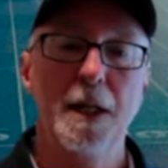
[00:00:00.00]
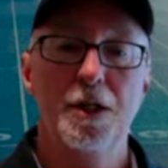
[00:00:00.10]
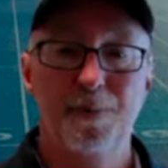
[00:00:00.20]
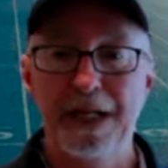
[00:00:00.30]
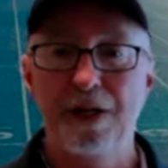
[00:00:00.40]

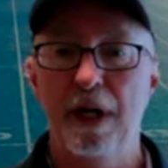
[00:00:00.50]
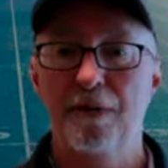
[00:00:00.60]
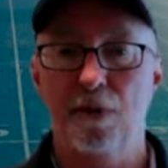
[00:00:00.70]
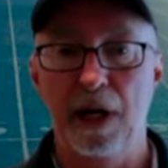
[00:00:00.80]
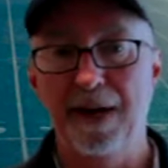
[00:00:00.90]
Speed
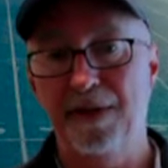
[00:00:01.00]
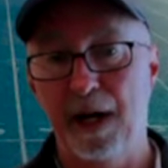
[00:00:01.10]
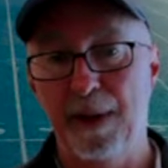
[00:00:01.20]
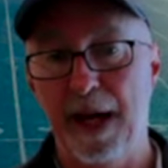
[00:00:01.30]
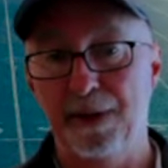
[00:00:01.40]
Training for
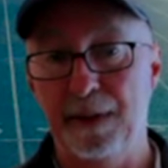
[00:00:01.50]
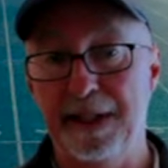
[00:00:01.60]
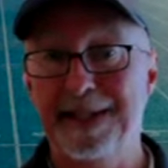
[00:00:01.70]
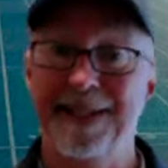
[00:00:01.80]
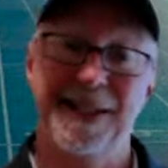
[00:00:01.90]
Lifetime
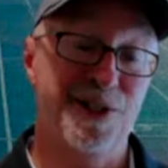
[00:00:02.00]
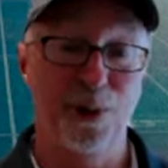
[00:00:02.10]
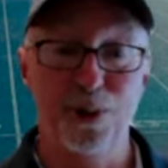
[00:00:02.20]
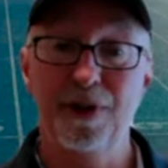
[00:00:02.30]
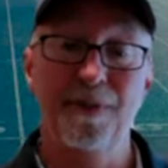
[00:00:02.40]
Athletes is
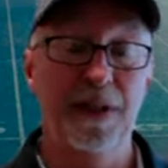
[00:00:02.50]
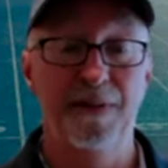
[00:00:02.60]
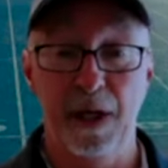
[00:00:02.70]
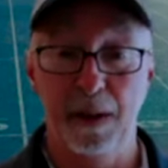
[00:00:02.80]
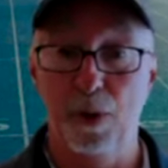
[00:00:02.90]
exclusively
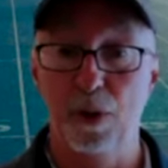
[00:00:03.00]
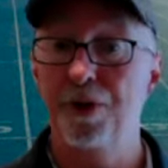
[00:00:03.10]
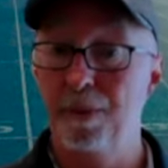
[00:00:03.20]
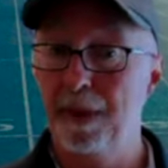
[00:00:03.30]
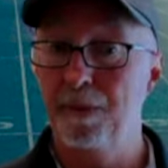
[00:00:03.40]
available
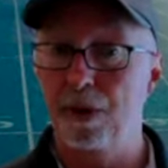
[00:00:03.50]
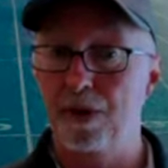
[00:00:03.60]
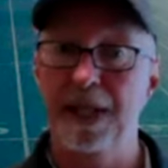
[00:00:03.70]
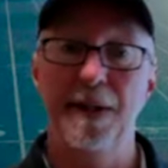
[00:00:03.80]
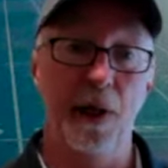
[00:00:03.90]
to
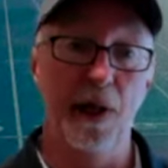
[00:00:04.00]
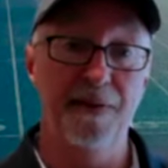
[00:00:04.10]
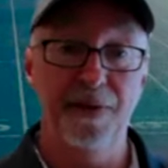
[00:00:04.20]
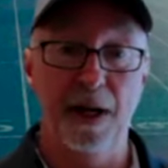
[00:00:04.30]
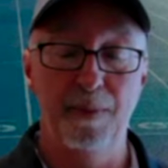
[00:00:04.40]
members in the
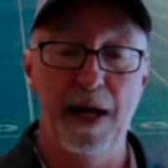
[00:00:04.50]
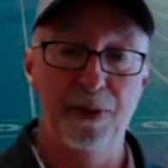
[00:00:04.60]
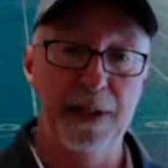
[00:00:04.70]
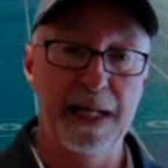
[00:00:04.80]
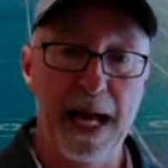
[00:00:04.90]
Lifetime
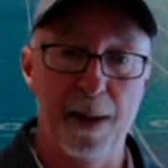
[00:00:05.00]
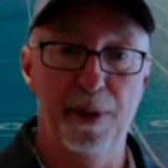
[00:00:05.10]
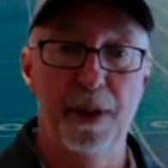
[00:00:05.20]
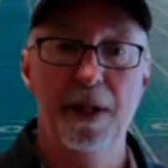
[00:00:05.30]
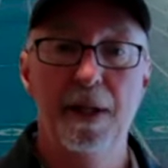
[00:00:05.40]
Athlete app.
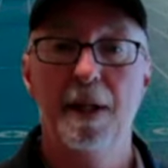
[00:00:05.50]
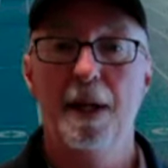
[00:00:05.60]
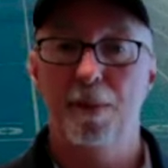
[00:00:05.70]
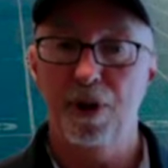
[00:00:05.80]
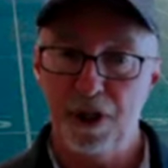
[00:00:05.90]

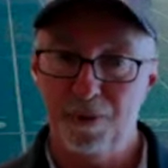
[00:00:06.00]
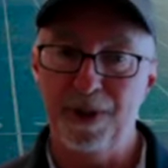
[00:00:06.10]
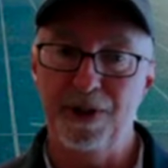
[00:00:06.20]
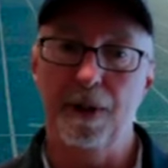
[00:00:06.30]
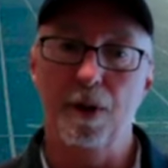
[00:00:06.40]

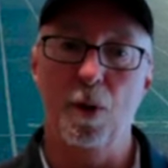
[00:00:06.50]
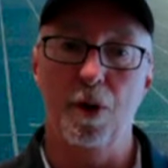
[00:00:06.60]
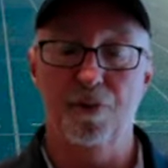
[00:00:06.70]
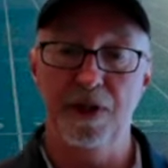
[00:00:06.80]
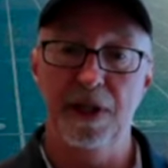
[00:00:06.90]
Participants in the
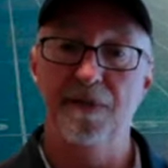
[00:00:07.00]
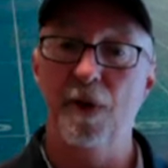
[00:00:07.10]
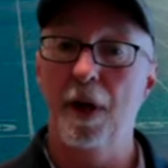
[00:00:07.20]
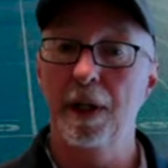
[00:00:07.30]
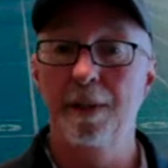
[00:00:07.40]
course receive
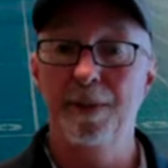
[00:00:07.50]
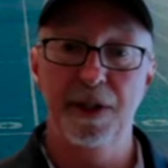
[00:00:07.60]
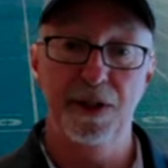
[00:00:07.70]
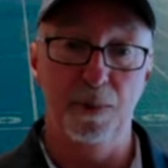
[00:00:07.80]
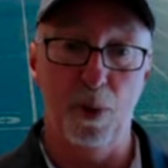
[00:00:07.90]

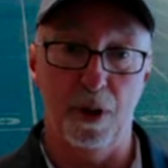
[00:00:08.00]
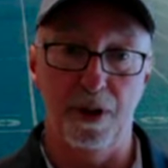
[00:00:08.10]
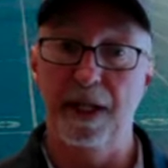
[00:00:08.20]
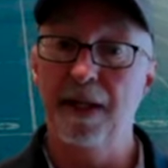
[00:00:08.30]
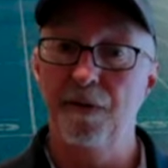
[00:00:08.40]
unlimited
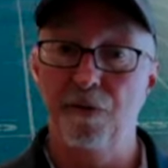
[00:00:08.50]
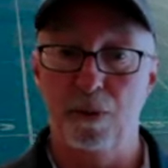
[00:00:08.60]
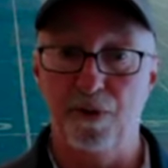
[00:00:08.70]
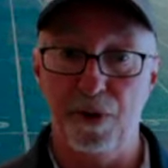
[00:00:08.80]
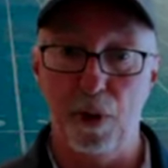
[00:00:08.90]
support in the
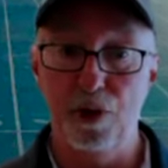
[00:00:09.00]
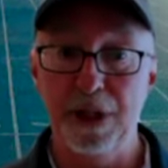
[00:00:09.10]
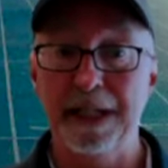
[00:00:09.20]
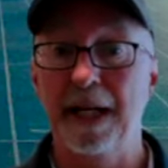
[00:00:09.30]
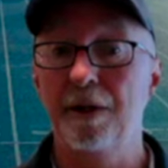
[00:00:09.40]
form of
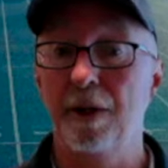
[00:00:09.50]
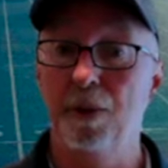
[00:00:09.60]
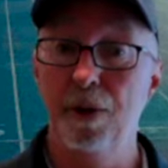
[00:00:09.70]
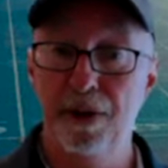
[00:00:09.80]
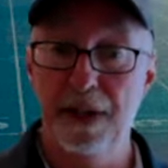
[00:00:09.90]
coaching and
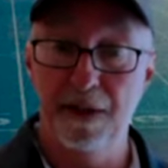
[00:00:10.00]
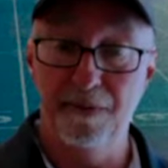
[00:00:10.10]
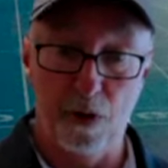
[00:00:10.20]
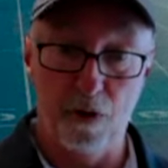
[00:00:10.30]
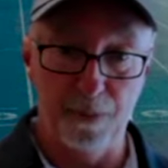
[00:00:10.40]
community
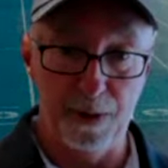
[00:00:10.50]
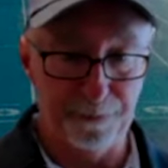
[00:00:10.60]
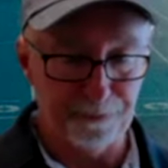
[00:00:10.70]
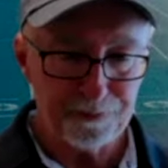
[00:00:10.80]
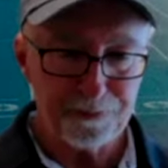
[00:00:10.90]
involvement.